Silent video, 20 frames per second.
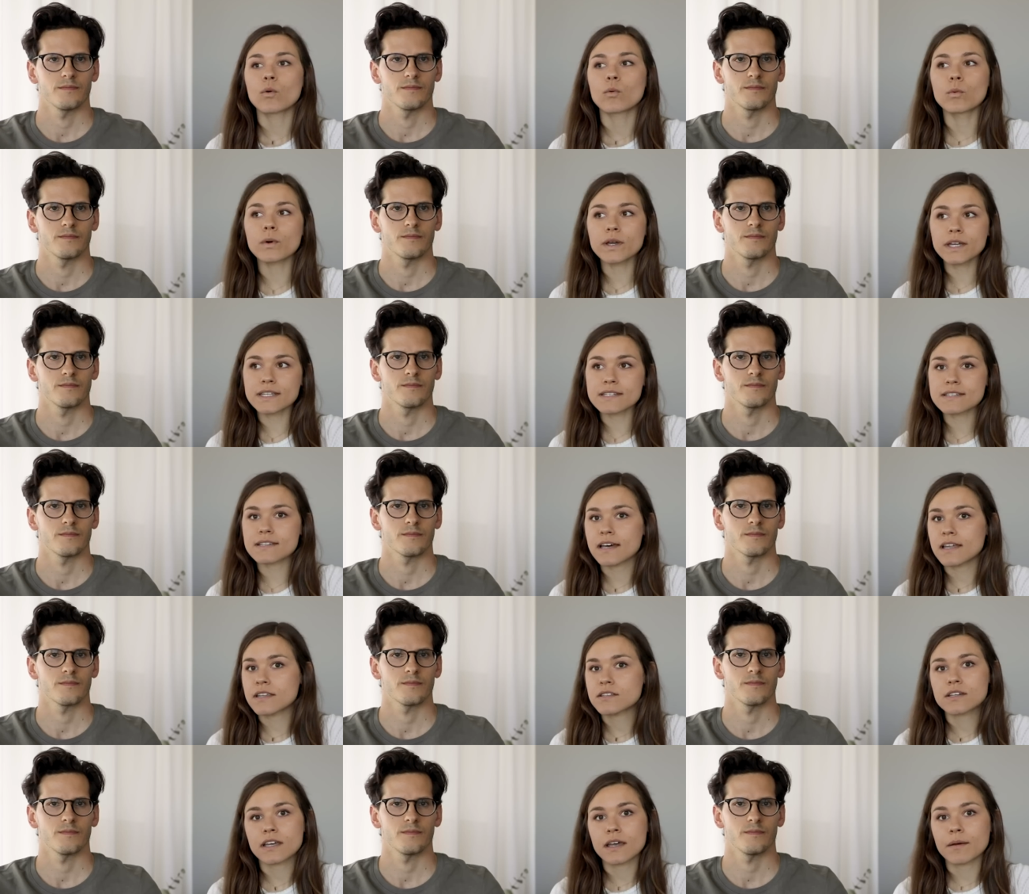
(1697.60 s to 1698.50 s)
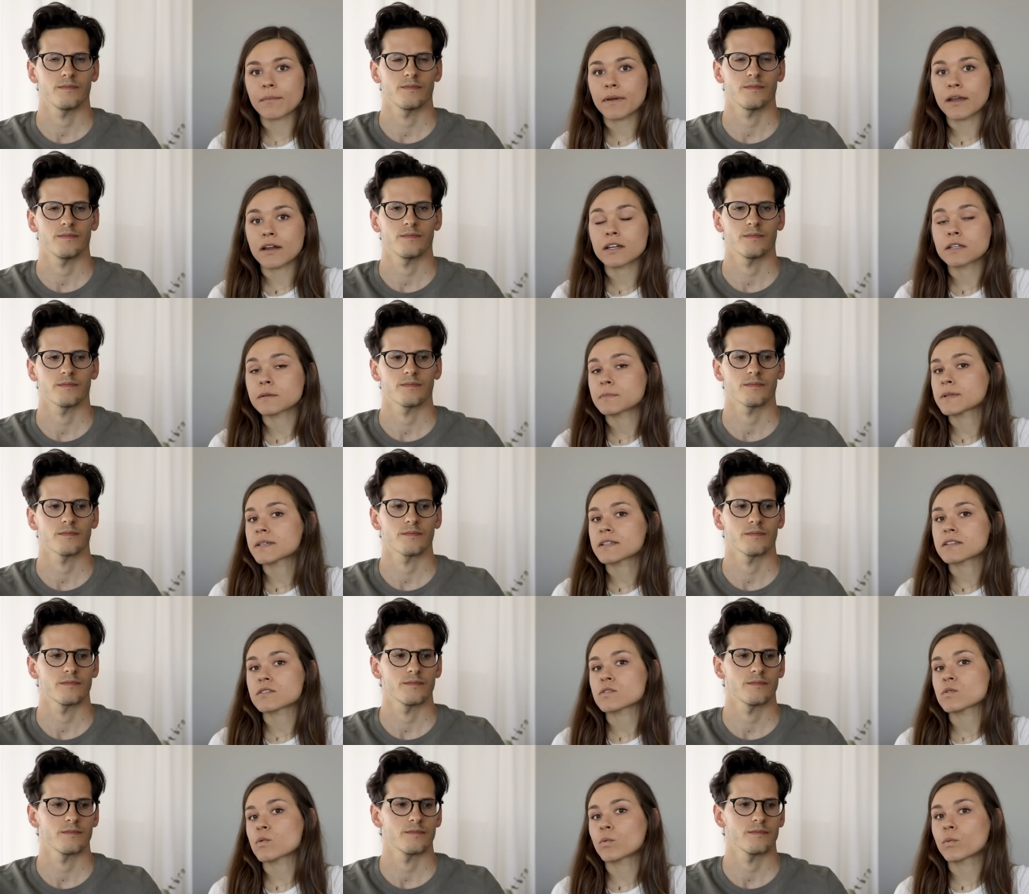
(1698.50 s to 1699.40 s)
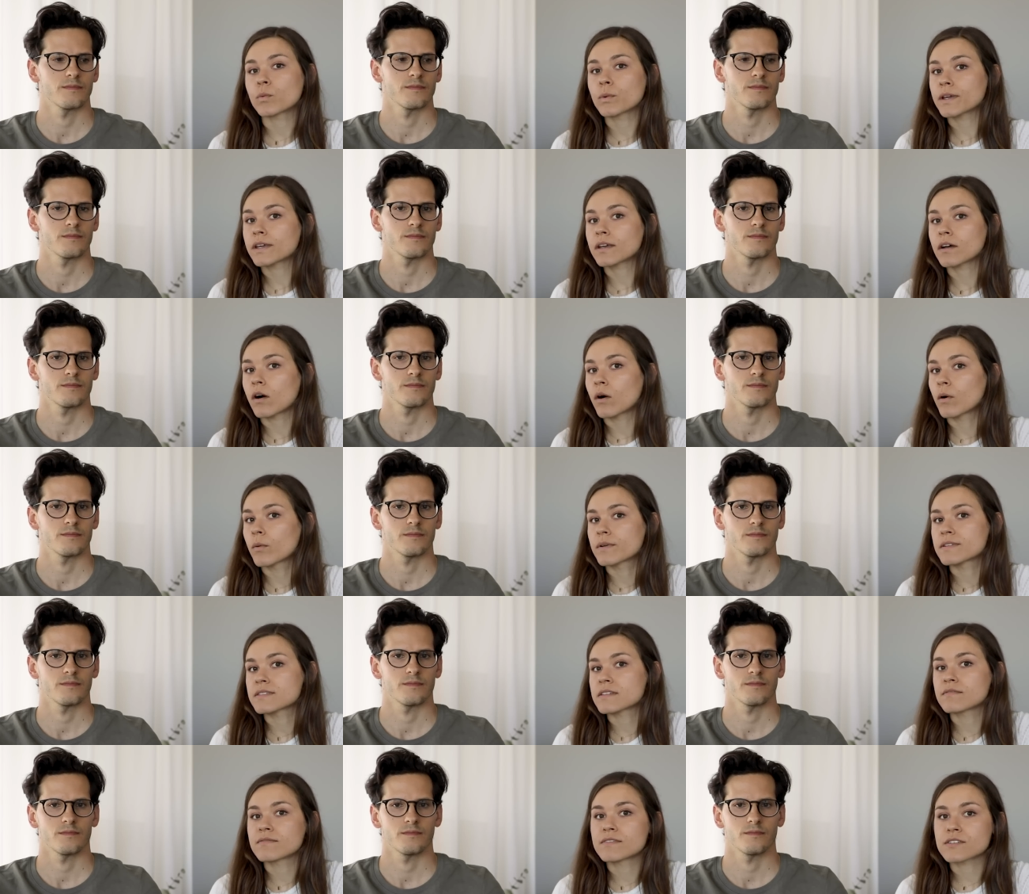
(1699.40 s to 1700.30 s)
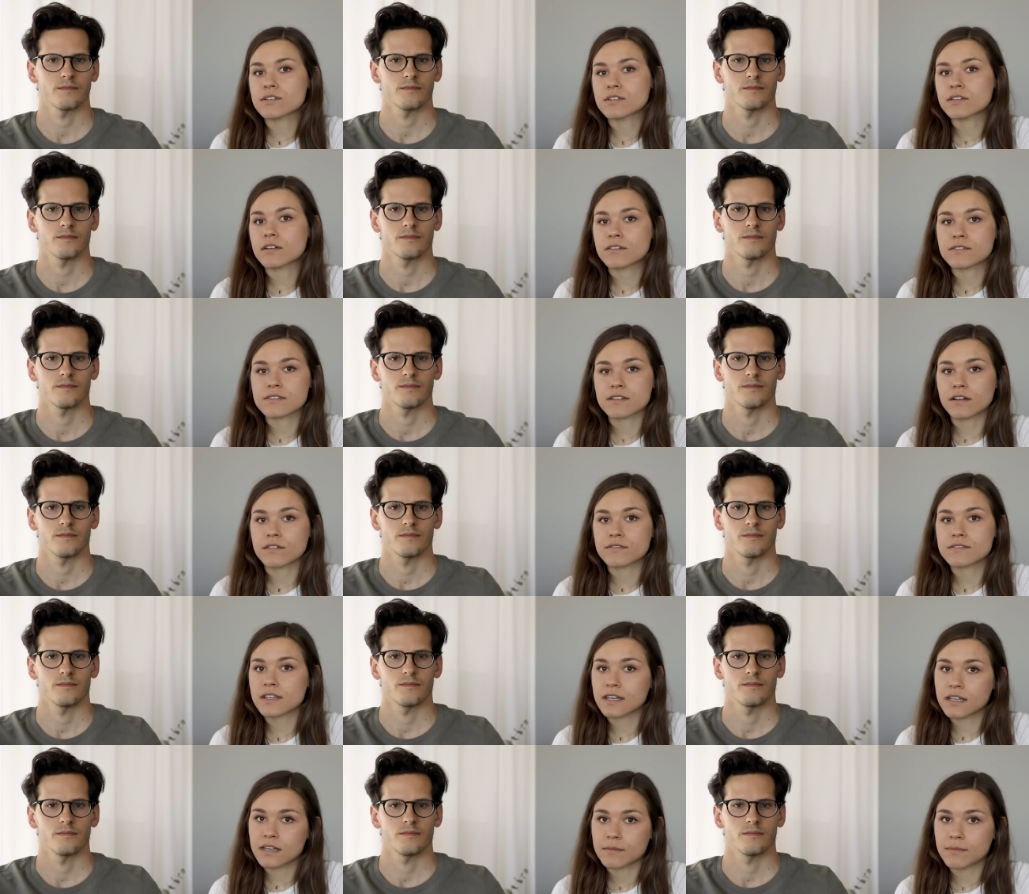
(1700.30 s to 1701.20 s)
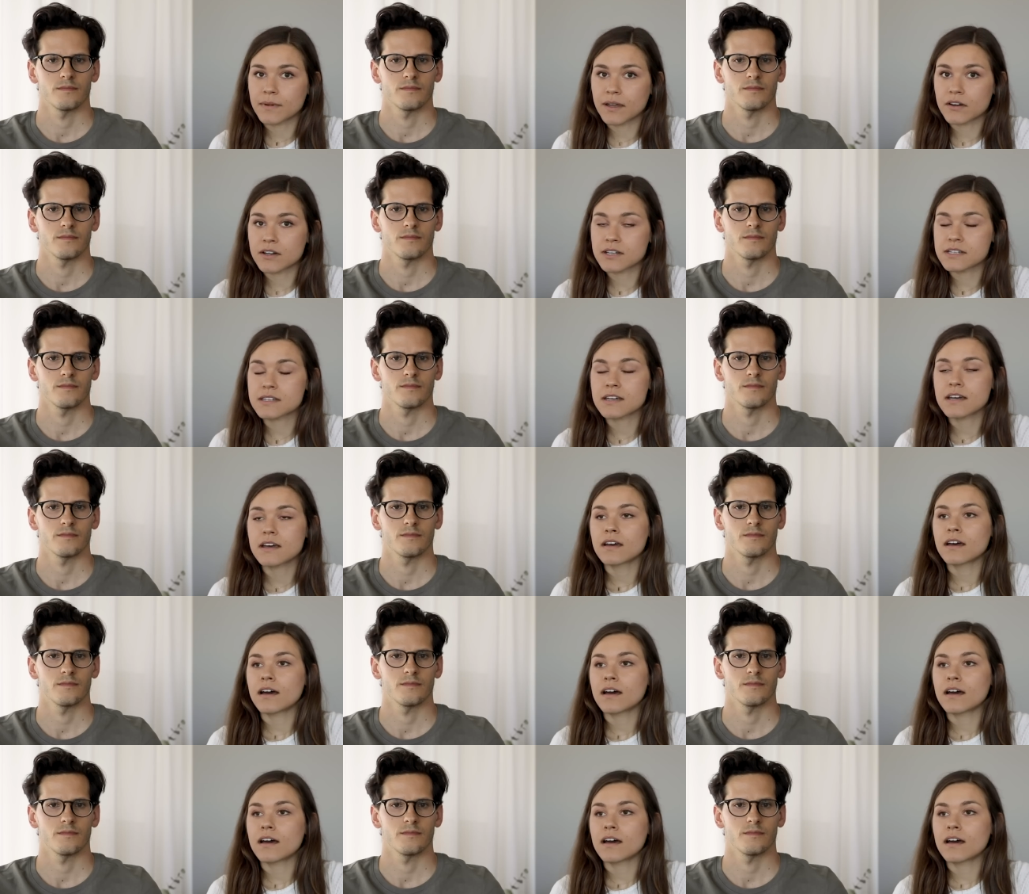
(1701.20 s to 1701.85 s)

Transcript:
Speaker 1: we decided to get married because we always envision ourselves getting married.